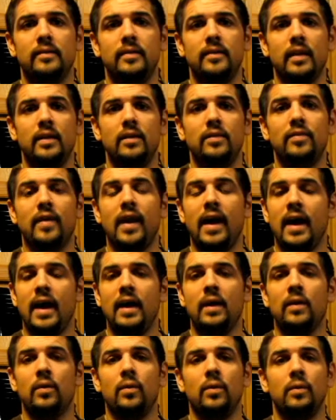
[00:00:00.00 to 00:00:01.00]
that you've
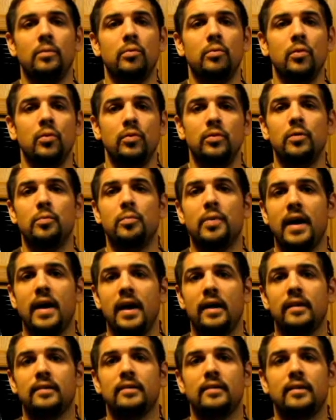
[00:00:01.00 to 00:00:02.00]
had or brewed in the
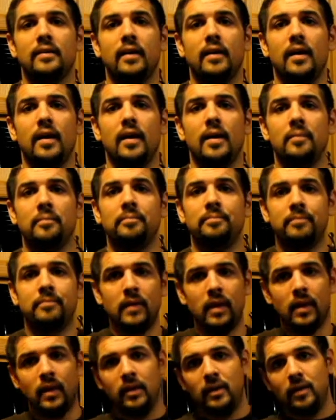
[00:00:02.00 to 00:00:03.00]
past,
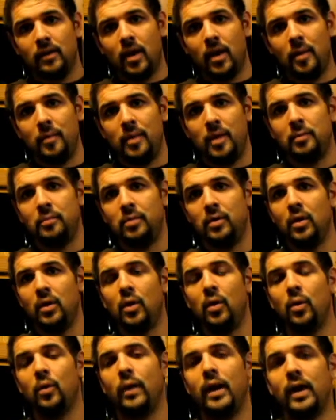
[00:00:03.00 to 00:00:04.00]
comment
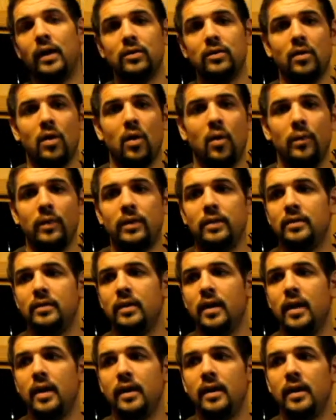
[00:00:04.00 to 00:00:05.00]
below as always,
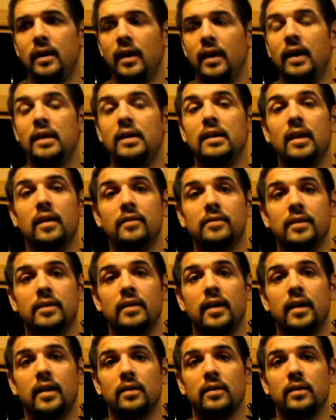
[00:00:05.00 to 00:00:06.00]
and I'd love to
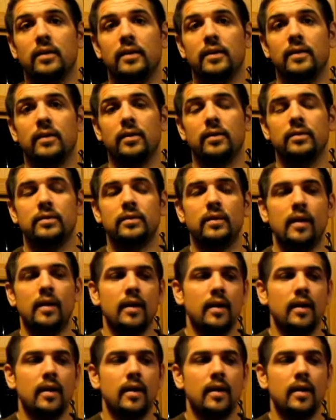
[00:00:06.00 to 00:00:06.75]
take a look at those.